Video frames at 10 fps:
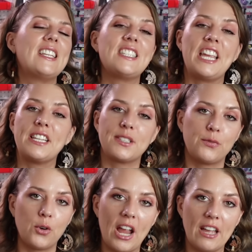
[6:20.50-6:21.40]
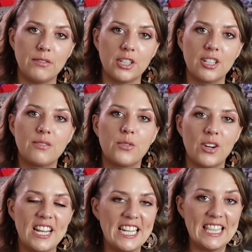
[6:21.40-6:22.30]
it takes forever for
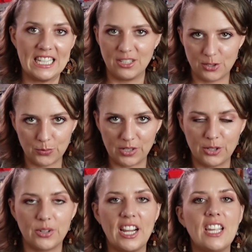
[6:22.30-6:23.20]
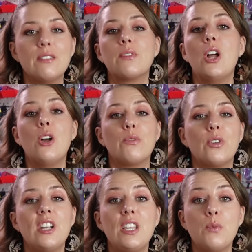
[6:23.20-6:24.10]
anything to engrave.
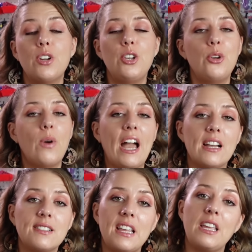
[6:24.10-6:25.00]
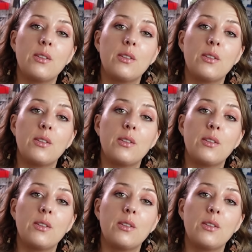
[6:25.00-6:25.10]
For anyone who has a